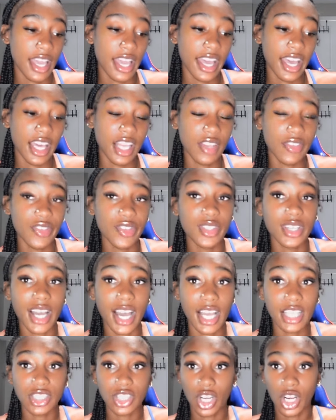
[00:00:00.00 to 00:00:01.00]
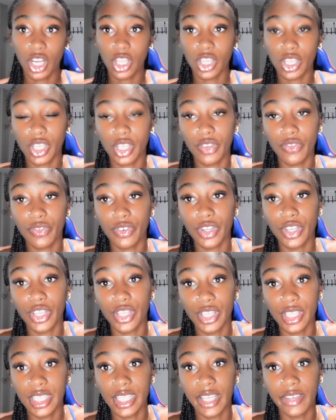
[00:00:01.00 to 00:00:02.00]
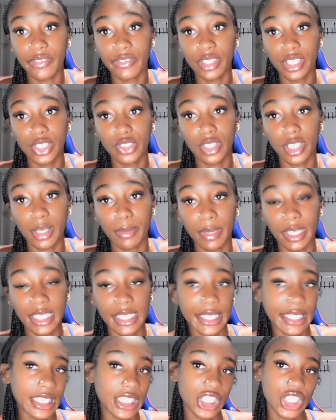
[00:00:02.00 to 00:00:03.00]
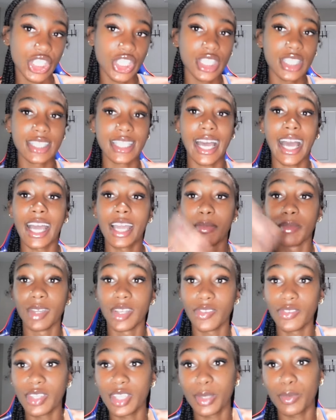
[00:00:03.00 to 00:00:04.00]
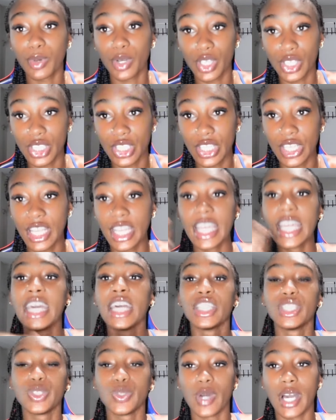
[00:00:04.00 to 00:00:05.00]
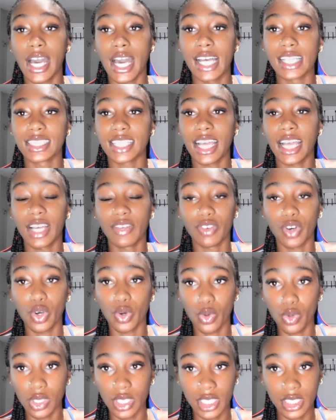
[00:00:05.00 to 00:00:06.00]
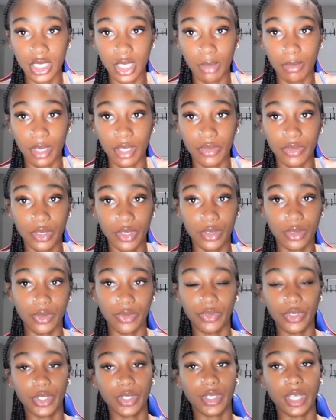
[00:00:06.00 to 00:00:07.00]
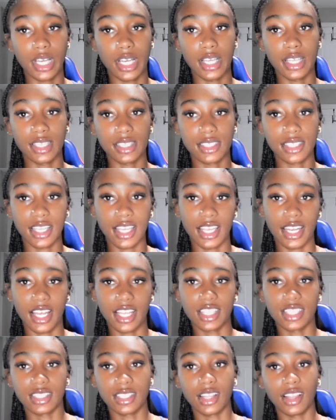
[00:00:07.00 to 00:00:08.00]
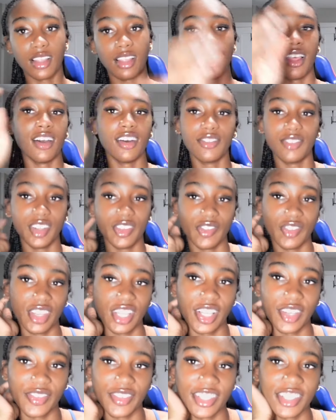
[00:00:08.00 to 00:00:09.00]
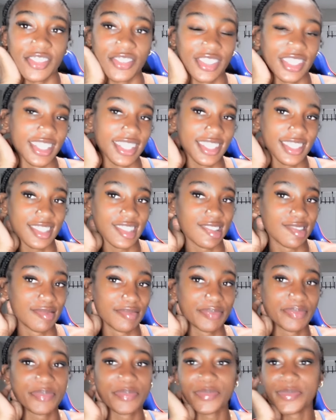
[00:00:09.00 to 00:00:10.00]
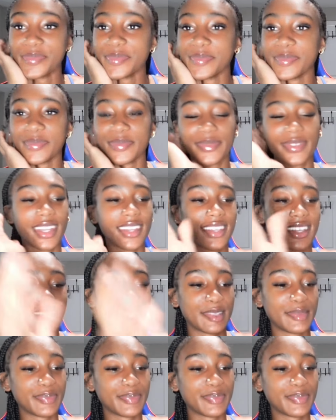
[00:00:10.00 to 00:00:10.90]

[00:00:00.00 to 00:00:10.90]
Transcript: And if you guys are looking for good Netflix recommendations, I'm definitely the person to ask. I have a whole list on my phone for you guys. And I just love, love, love Netflix. So yeah.